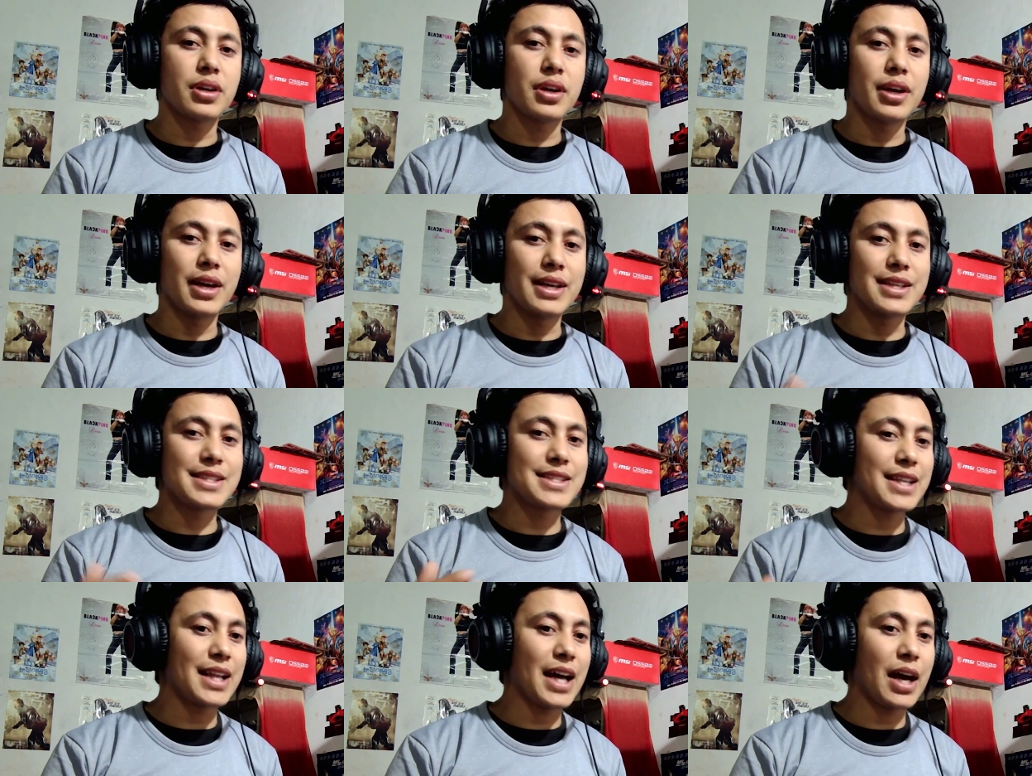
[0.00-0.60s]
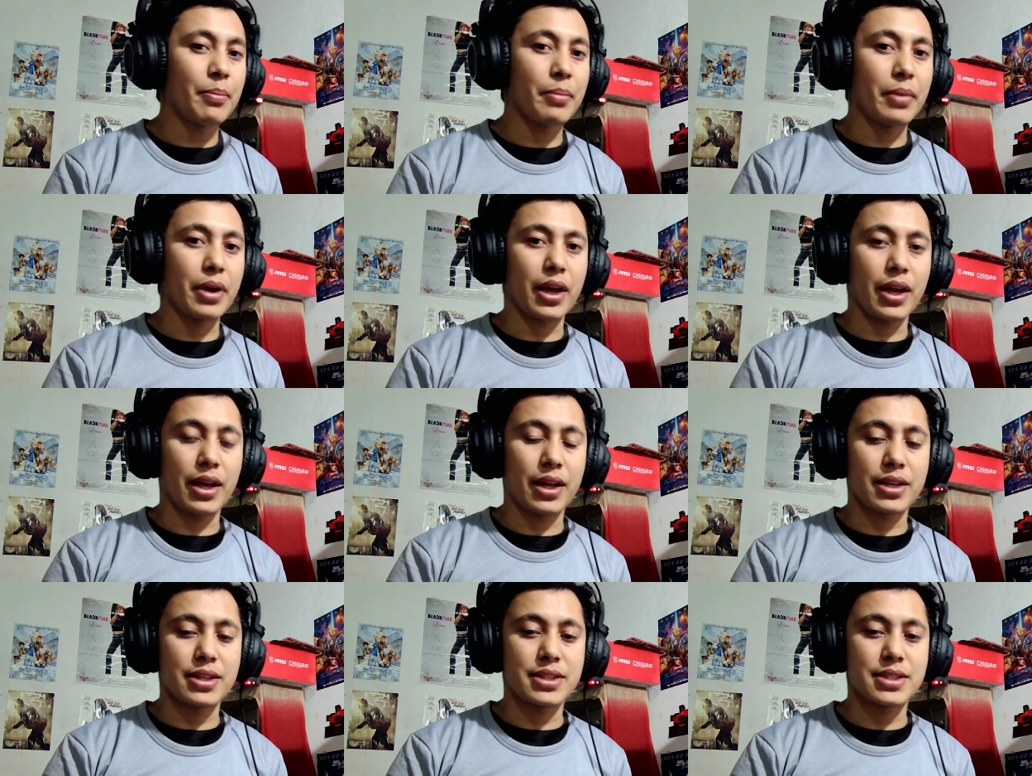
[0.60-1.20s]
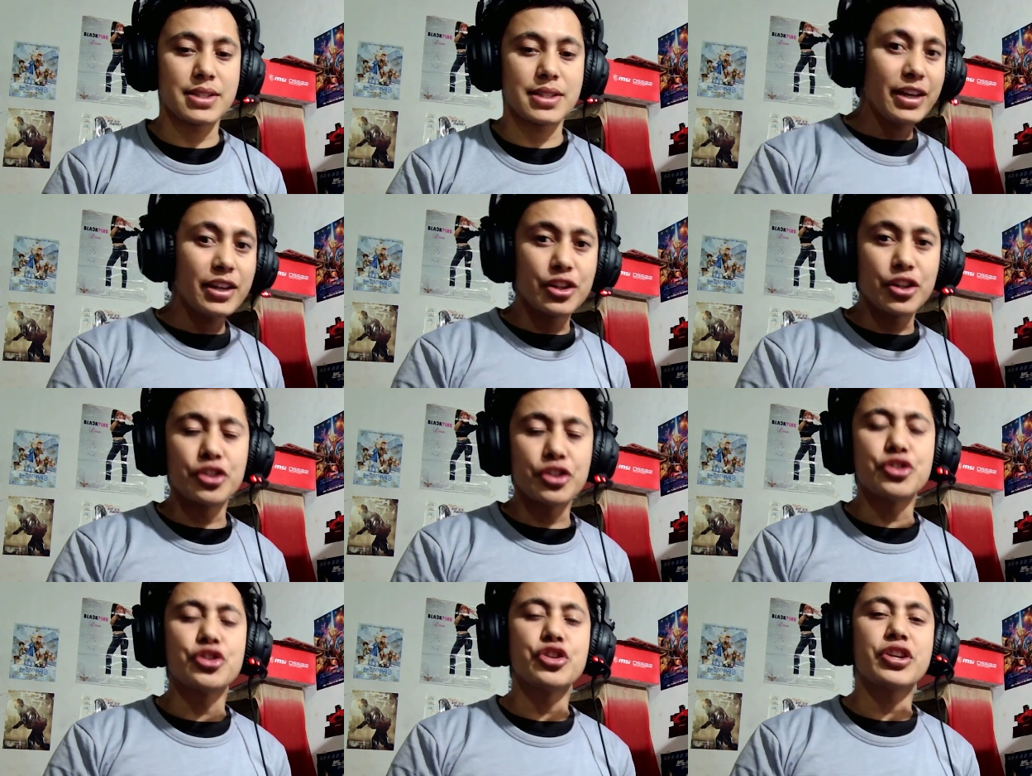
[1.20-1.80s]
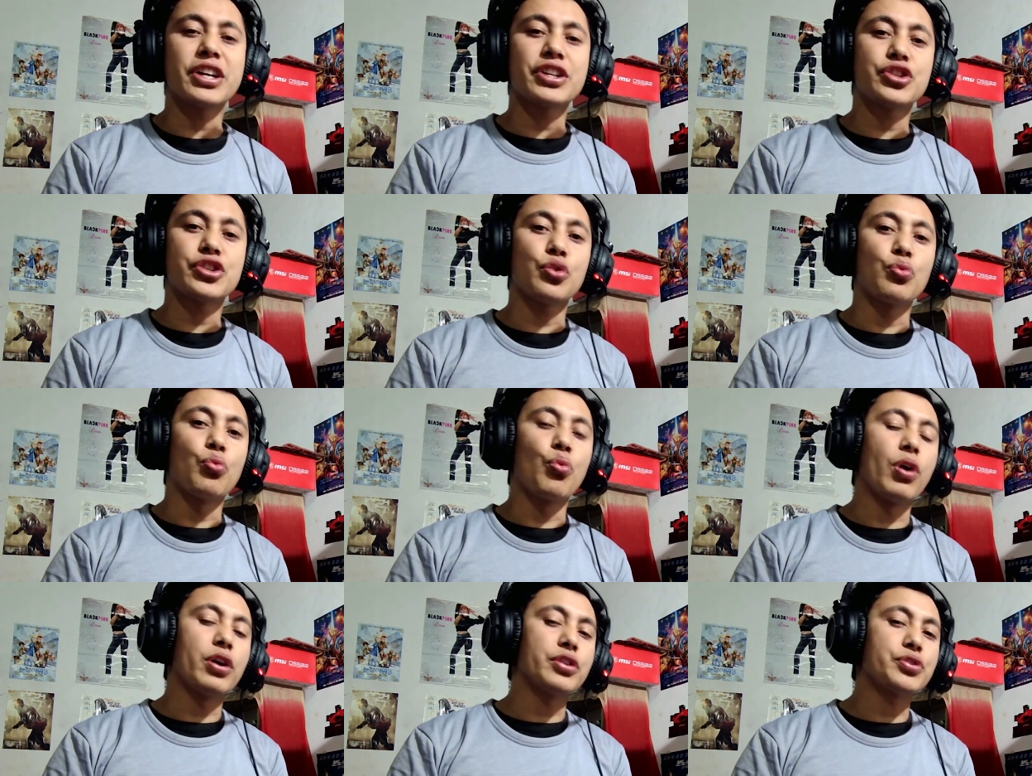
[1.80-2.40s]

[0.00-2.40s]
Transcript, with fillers: Islam and the director want